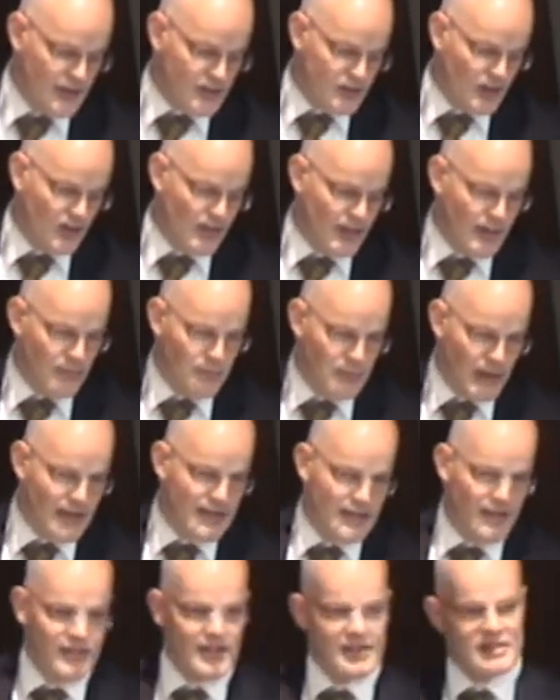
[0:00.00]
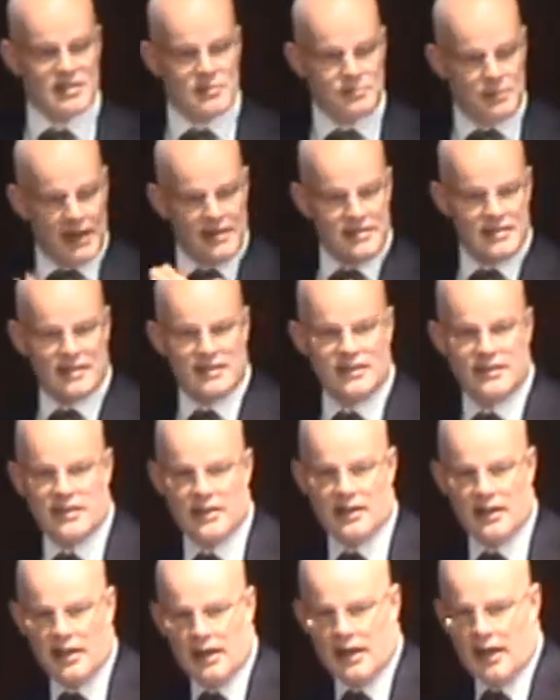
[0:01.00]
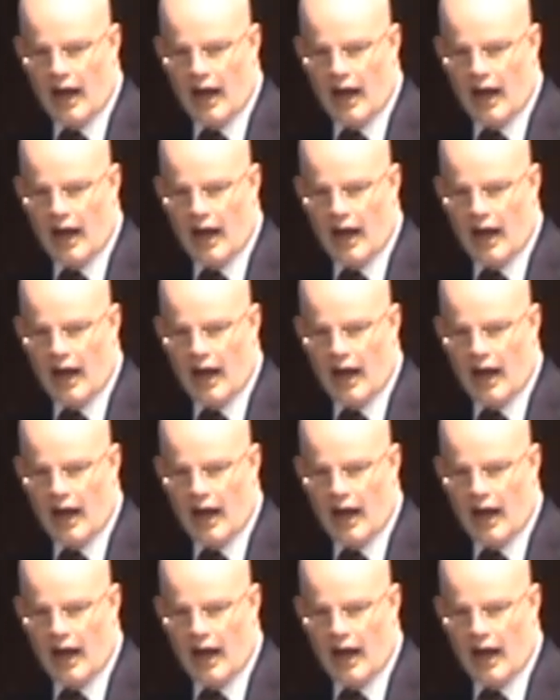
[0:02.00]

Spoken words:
So this is basically